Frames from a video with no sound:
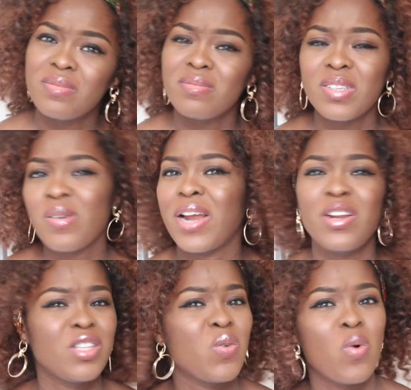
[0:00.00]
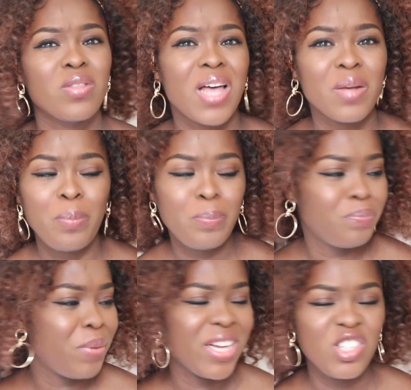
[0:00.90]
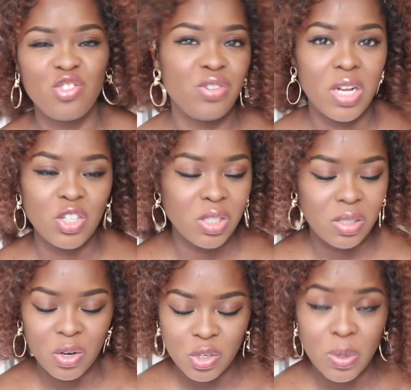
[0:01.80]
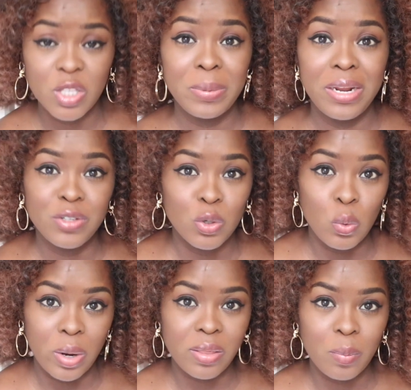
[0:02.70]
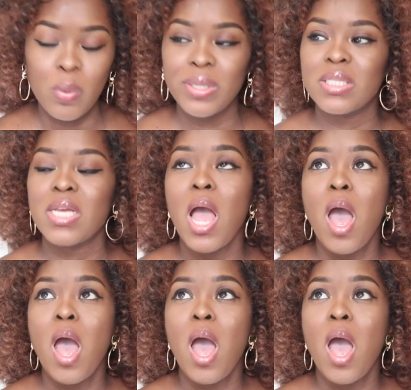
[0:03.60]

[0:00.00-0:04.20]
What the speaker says: So I just didn't want that pestering. I just wanted to be left alone at that point.